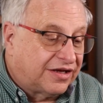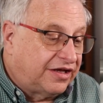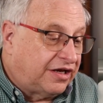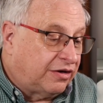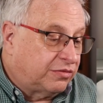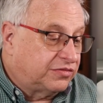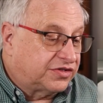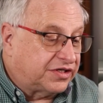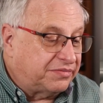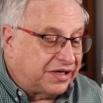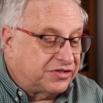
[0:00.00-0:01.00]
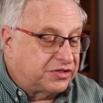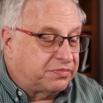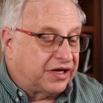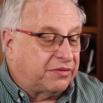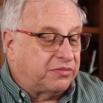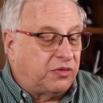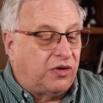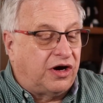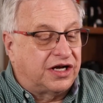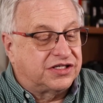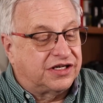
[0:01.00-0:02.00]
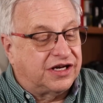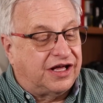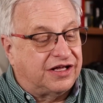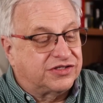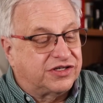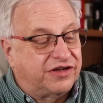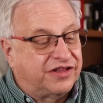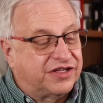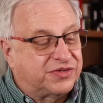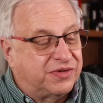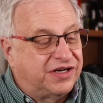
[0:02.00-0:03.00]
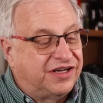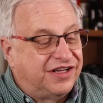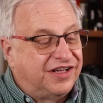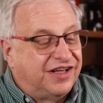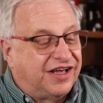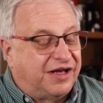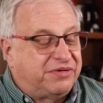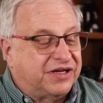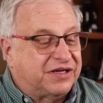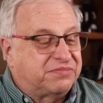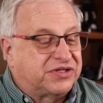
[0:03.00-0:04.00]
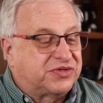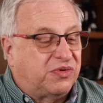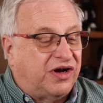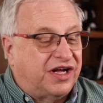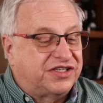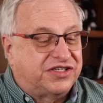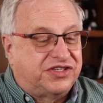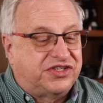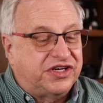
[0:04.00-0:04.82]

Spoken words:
you know, sometimes you pick up a watch, and I'll show you this one. I picked up this watch